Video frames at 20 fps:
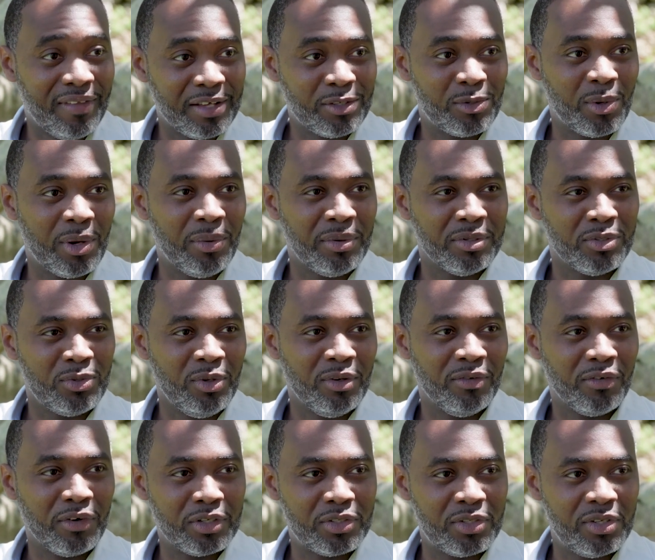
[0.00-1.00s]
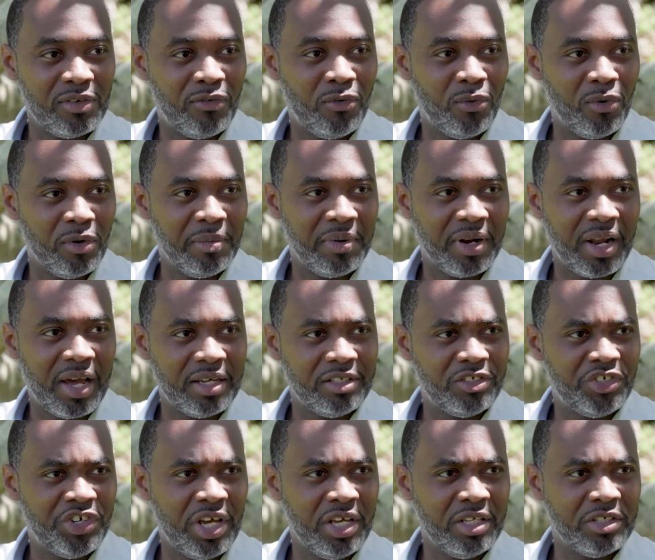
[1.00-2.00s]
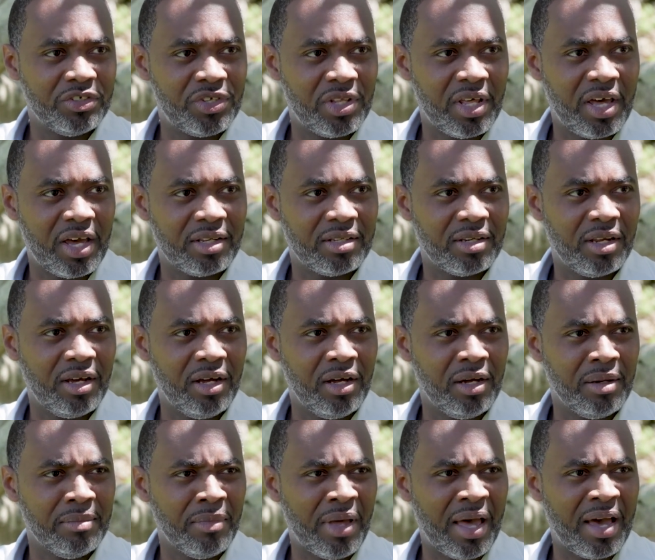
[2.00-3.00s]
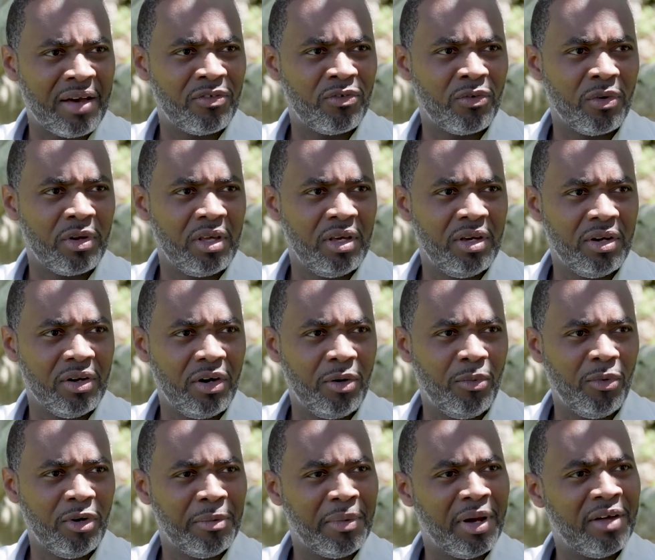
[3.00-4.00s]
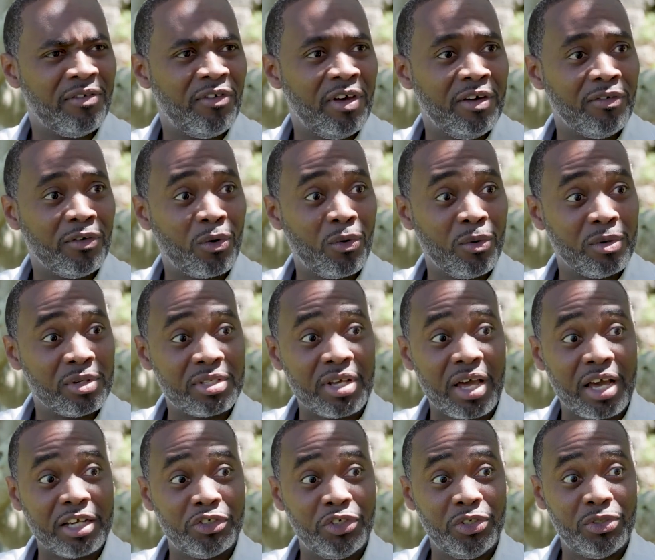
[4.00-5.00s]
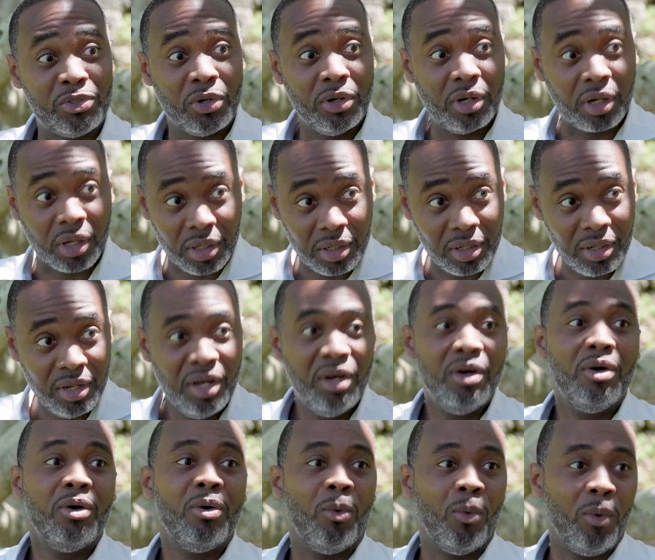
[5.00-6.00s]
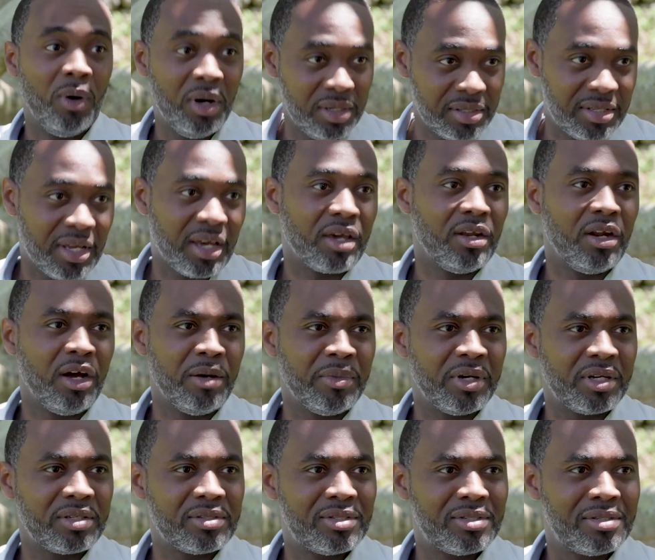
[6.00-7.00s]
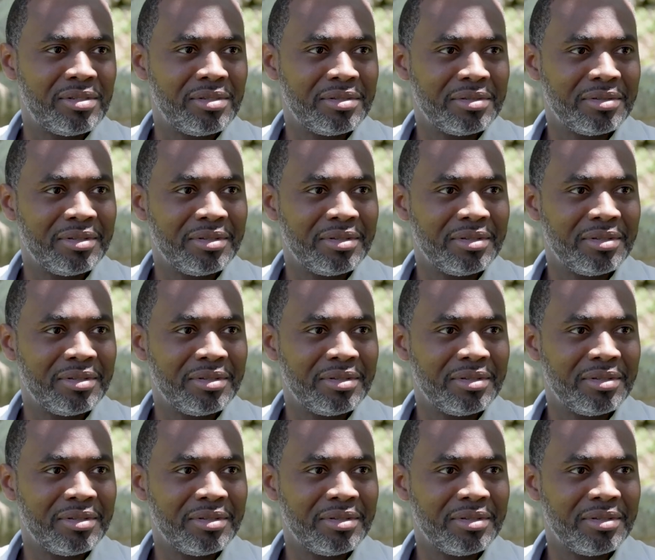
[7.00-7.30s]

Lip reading: And that's what I went to university for. But I changed that after a year. One of my favorite courses I actually took was economics.